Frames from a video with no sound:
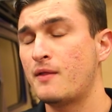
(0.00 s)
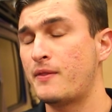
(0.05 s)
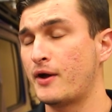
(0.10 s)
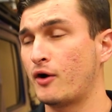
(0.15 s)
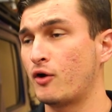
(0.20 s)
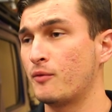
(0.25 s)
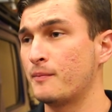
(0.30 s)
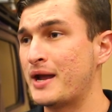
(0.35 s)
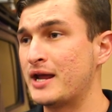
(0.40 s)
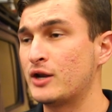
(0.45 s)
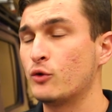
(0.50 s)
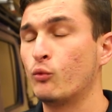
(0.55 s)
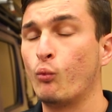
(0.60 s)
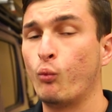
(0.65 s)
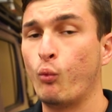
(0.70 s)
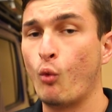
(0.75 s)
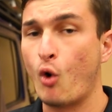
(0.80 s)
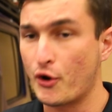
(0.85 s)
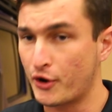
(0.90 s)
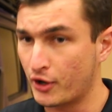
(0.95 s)
They are made
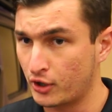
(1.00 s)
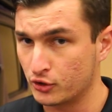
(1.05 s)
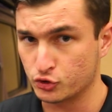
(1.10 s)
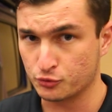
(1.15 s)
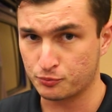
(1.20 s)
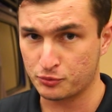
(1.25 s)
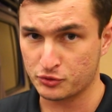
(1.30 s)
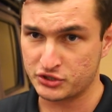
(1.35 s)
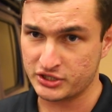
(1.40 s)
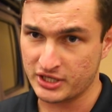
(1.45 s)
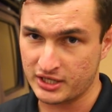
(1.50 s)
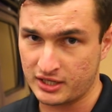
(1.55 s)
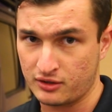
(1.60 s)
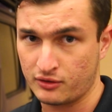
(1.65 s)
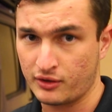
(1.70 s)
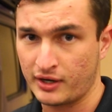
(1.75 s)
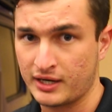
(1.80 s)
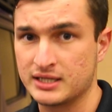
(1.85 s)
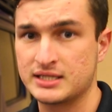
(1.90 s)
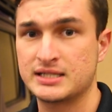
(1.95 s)
100% in the
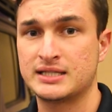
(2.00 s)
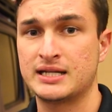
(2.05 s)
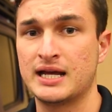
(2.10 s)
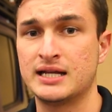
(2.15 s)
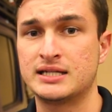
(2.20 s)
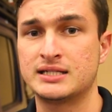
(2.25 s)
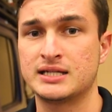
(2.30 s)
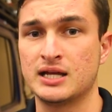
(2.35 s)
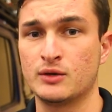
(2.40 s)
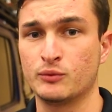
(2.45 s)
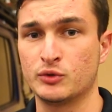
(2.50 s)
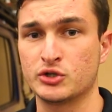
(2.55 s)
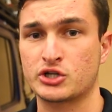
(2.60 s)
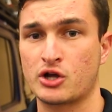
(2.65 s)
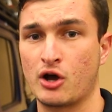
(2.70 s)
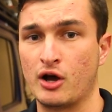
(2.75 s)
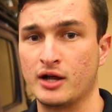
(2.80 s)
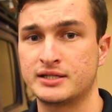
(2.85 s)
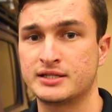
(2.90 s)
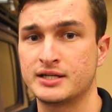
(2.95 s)
United States in
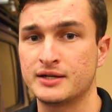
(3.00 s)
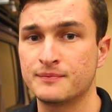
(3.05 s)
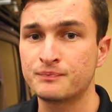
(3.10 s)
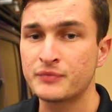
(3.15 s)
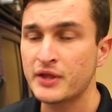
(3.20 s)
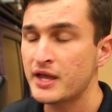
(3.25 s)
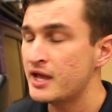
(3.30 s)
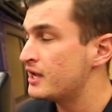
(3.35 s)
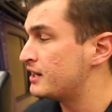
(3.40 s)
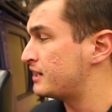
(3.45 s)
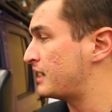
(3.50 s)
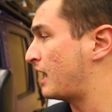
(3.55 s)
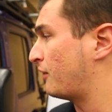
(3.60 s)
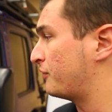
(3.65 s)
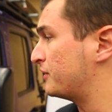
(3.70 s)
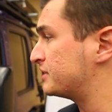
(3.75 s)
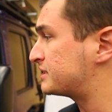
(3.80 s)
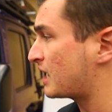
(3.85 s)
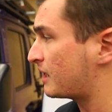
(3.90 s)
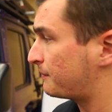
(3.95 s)
Wisconsin.
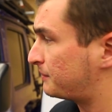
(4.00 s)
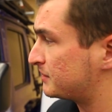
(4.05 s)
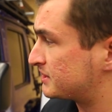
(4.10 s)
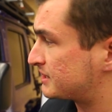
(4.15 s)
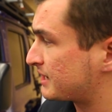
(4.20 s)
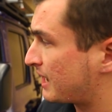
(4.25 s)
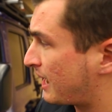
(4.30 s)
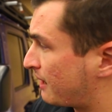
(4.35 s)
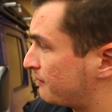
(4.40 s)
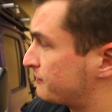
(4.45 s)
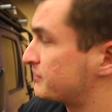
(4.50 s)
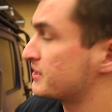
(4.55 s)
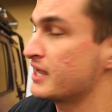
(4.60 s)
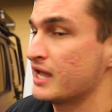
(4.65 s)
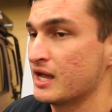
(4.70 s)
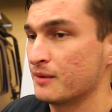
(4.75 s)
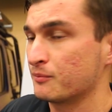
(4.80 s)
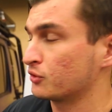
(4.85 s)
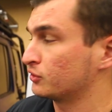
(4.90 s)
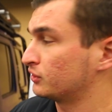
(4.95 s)
Now this happens to have
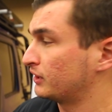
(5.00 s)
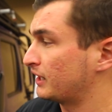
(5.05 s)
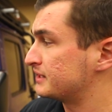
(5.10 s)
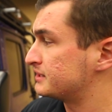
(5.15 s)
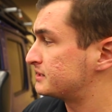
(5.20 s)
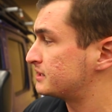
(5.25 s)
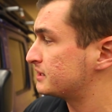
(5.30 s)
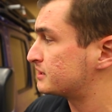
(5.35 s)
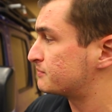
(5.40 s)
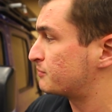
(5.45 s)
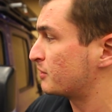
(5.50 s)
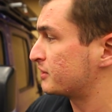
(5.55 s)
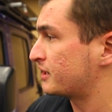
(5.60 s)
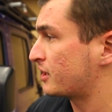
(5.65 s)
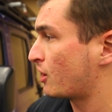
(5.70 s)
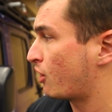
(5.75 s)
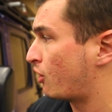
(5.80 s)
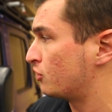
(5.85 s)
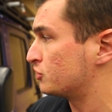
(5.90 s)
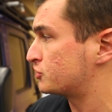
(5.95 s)
the amber lenses, but
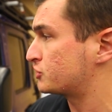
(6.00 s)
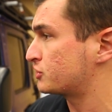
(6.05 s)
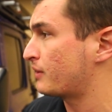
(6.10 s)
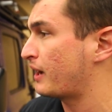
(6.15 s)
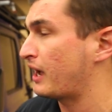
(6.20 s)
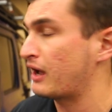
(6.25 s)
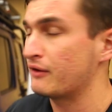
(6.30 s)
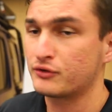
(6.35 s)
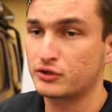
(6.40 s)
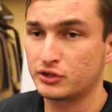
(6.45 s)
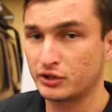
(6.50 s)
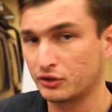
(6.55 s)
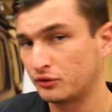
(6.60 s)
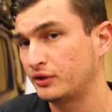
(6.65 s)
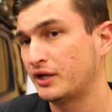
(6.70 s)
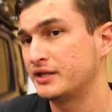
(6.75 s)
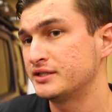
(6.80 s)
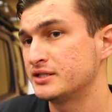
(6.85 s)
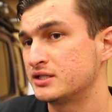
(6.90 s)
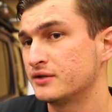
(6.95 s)
they also have clear
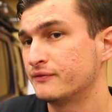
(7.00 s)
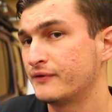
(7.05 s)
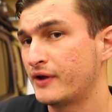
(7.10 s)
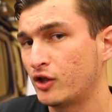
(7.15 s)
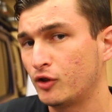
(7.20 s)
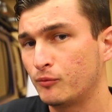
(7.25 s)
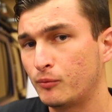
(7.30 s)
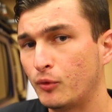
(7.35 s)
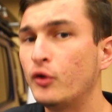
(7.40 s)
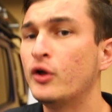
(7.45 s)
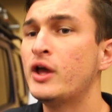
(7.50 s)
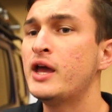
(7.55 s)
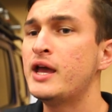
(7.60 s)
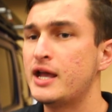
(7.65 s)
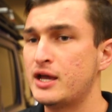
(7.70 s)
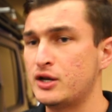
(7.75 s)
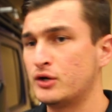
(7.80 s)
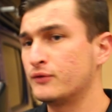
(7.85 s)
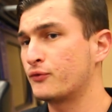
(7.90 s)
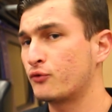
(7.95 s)
lenses available
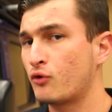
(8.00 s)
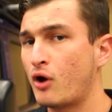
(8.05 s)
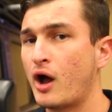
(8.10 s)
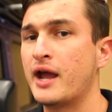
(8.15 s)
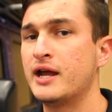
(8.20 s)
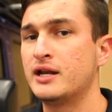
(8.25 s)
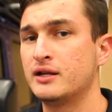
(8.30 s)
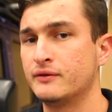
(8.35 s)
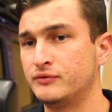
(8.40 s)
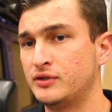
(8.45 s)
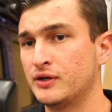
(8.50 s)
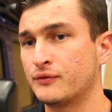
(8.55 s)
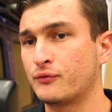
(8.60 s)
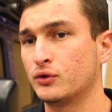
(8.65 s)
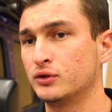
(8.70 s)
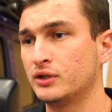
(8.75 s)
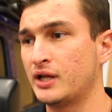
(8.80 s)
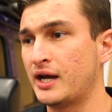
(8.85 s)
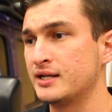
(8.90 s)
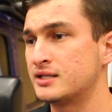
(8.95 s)
in a variety of
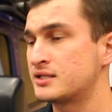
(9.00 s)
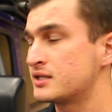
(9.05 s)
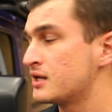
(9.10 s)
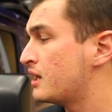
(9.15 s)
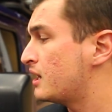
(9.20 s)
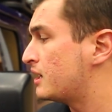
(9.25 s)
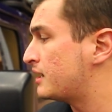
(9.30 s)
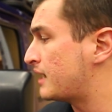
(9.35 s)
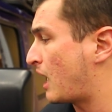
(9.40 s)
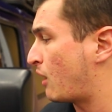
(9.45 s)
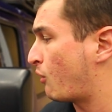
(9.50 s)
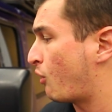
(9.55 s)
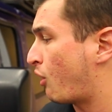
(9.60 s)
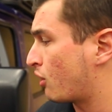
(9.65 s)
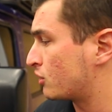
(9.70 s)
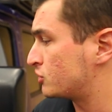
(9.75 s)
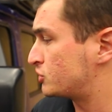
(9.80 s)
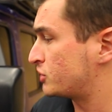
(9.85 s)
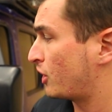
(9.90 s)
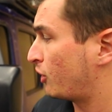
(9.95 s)
different lights. Now
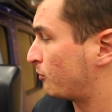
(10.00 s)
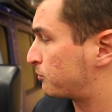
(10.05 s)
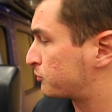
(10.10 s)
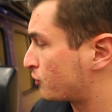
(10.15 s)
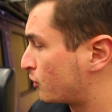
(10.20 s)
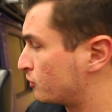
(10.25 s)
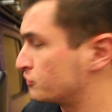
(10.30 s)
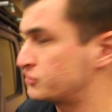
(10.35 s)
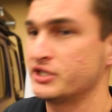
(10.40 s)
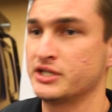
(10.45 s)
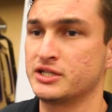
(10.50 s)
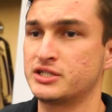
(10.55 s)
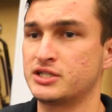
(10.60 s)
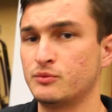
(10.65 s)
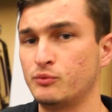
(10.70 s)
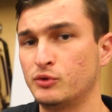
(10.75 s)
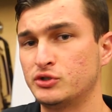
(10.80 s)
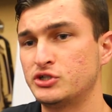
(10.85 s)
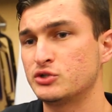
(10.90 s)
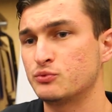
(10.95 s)
our Pro
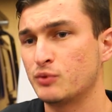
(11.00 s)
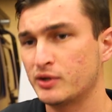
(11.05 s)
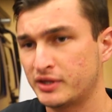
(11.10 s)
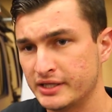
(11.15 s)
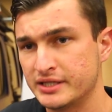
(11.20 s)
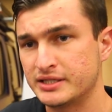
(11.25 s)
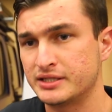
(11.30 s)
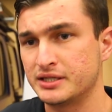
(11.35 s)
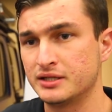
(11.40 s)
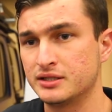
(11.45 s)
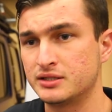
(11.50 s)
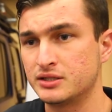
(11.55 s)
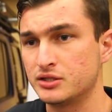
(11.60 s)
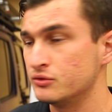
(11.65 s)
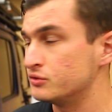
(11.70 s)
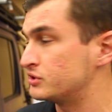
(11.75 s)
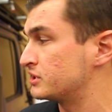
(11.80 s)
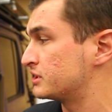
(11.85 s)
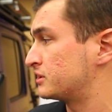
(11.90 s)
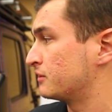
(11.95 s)
system, which is what this is,
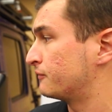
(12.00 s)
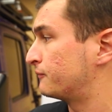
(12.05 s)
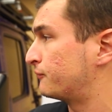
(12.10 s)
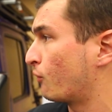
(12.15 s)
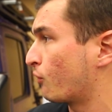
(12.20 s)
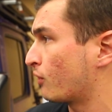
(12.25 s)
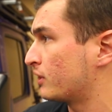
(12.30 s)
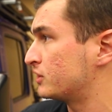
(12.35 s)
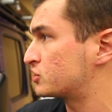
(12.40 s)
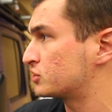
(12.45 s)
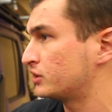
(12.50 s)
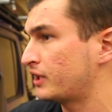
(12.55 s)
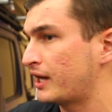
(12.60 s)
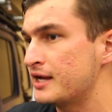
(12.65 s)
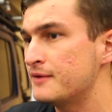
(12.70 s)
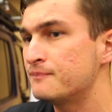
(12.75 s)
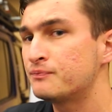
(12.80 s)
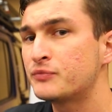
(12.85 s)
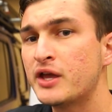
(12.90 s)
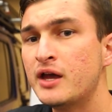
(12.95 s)
uses the four inch
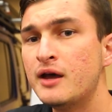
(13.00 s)
light.